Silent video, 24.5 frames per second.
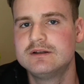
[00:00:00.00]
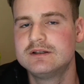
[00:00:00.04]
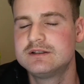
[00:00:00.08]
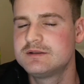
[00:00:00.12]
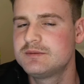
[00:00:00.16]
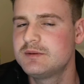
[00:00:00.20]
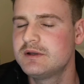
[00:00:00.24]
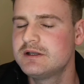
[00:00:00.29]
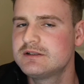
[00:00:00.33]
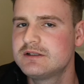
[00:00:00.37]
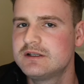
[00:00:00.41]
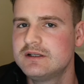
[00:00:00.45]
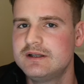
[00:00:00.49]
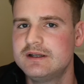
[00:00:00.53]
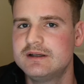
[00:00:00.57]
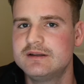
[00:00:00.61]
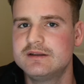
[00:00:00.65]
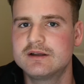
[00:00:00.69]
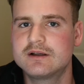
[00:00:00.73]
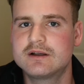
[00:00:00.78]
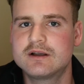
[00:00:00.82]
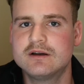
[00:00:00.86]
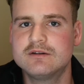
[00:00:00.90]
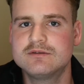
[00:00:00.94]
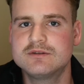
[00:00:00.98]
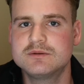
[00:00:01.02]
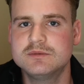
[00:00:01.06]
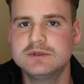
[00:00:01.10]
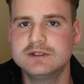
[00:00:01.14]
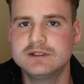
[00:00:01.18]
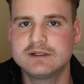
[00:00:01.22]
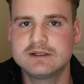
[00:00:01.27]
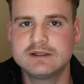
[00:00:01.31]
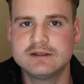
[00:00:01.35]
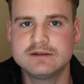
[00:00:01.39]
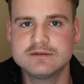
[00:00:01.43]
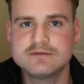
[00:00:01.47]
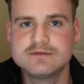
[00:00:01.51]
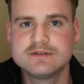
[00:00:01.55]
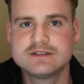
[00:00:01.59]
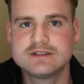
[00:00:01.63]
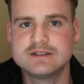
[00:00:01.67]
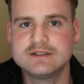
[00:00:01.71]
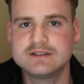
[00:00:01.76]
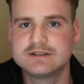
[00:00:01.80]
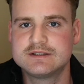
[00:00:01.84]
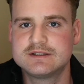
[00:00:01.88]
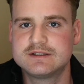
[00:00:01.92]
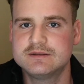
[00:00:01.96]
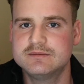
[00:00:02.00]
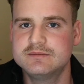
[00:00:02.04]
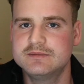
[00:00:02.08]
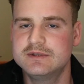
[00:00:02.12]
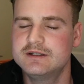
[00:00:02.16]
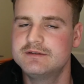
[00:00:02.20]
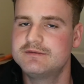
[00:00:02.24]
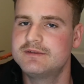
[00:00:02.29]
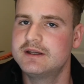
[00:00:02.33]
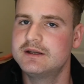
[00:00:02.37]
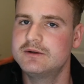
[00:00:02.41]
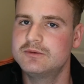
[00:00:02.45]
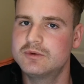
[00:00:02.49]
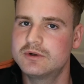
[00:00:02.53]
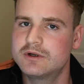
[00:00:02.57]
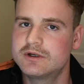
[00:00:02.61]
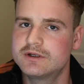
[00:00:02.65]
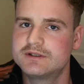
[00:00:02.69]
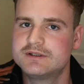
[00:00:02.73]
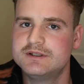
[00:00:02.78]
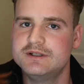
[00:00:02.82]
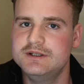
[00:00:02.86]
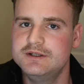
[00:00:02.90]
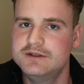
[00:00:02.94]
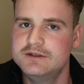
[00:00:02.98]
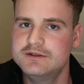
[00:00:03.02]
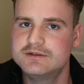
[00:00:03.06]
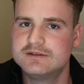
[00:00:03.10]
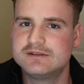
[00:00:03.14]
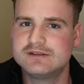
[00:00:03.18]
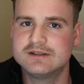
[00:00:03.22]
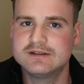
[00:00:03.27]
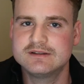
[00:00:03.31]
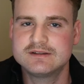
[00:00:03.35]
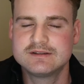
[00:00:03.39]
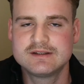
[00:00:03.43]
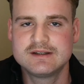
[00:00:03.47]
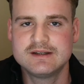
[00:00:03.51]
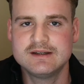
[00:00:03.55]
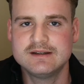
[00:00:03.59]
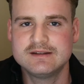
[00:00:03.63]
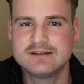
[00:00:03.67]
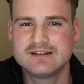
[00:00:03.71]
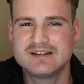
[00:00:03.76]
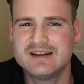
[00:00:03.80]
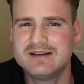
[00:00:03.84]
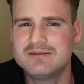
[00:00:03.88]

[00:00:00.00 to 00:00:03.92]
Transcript: especially in the government health system, if they were to use this test.